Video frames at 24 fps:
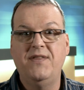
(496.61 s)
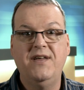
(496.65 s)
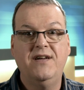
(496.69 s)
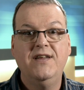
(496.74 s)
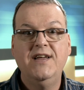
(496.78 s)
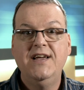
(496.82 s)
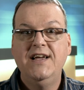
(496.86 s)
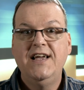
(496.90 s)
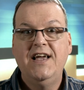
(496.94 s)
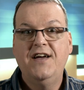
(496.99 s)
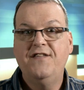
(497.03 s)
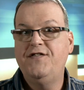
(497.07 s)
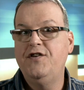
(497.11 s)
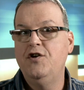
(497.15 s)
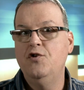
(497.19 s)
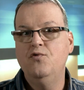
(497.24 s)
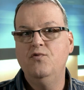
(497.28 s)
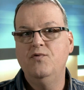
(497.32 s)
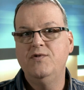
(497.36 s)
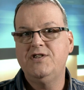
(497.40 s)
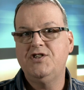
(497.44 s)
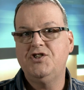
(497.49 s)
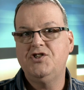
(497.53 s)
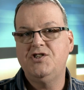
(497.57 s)
That if
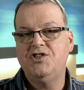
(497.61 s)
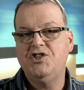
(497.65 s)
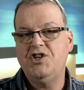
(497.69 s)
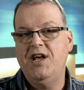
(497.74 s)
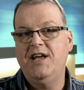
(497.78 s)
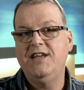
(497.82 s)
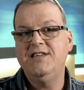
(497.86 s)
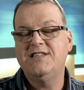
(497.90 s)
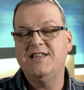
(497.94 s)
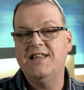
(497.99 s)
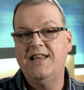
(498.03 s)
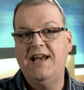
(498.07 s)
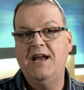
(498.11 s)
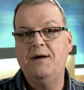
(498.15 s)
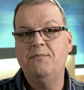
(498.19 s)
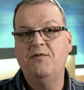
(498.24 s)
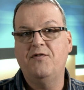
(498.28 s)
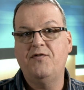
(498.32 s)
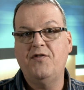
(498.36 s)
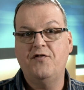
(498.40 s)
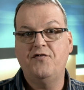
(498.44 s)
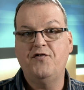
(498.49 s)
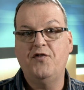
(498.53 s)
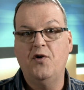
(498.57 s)
you change the name
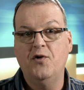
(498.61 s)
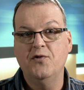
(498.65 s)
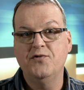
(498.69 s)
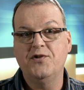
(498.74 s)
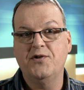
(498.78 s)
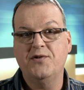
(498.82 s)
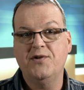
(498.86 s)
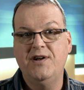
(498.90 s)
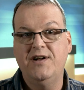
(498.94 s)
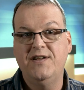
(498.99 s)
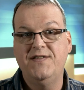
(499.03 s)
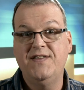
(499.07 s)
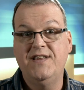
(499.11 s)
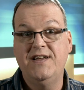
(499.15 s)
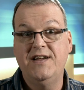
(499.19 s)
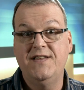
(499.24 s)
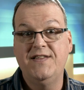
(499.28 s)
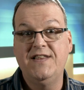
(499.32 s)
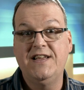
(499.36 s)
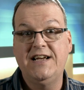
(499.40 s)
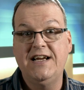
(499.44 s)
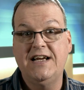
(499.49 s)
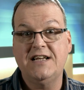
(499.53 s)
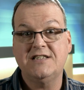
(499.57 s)
of a folder on,
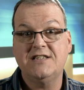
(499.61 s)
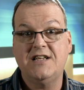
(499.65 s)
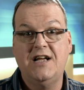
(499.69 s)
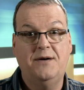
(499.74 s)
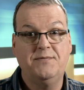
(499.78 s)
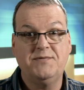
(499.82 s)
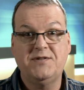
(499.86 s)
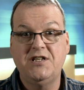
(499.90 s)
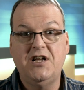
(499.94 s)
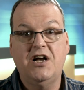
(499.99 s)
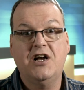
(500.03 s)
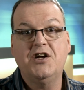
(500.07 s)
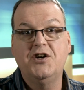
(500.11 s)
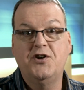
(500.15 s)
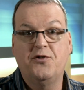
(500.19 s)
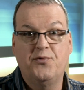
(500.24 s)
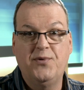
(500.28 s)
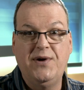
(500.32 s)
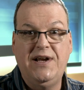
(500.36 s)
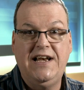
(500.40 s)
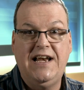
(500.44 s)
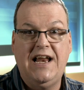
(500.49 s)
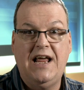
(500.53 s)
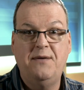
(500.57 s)
on the desktop, it's not going to
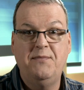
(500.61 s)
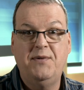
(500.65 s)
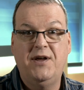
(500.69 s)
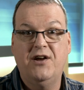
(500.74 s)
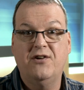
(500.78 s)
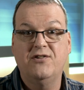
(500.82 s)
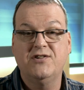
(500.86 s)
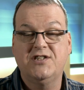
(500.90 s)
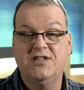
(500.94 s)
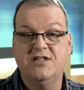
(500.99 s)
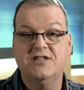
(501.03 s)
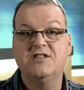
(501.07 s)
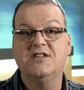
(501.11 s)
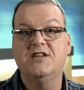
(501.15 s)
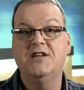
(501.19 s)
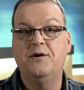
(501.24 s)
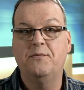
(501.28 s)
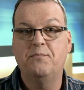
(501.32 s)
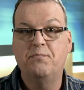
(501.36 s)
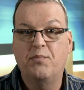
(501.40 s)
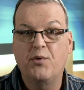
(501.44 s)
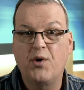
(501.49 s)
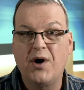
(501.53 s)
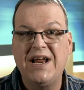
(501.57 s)
rename here, it's just going
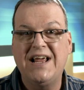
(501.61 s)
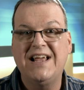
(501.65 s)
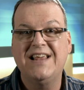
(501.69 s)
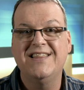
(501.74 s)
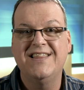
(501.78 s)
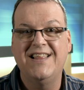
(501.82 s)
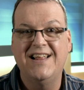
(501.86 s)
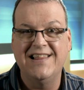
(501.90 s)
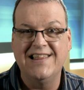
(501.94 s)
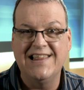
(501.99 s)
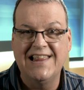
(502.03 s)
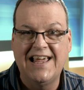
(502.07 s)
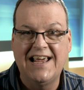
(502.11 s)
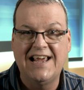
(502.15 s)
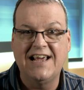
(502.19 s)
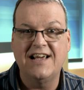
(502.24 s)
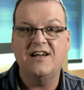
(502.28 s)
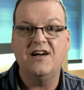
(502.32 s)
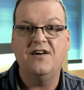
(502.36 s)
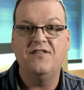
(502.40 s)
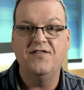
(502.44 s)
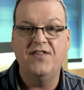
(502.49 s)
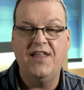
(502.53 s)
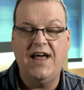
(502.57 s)
to break the
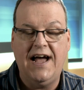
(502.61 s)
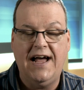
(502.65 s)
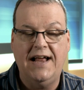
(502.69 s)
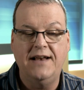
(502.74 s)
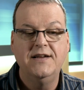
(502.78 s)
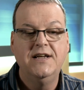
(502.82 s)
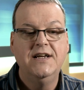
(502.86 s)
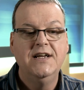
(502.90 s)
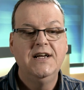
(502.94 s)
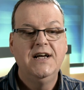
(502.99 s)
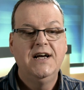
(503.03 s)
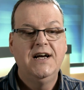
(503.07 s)
link of that.